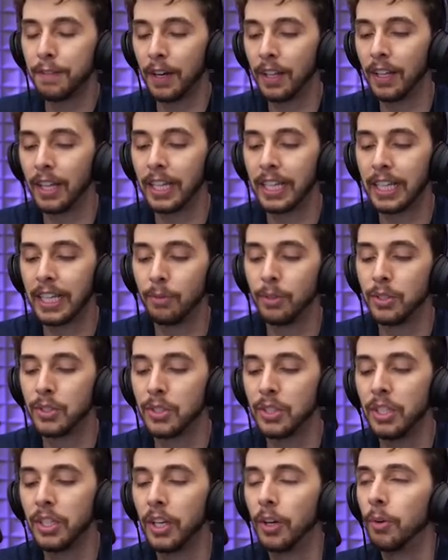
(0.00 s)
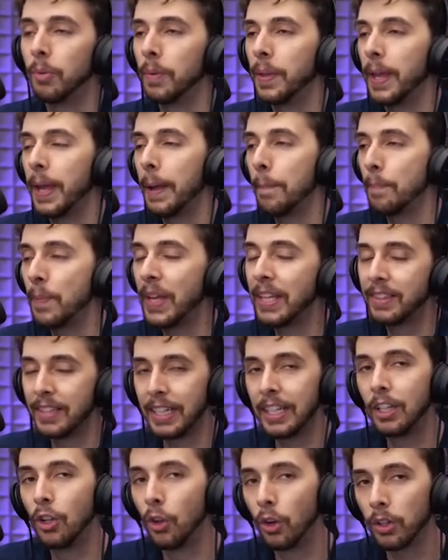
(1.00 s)
felt like it was, you know, it
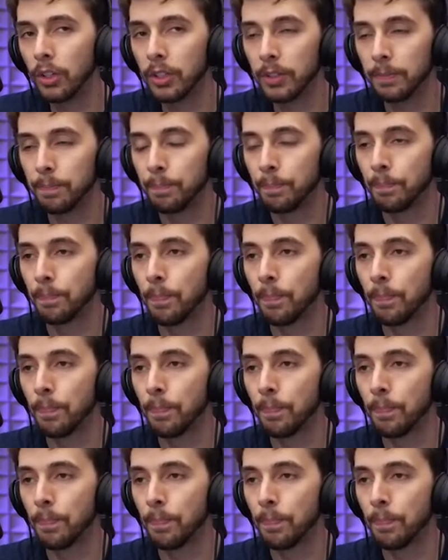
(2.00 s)
did look...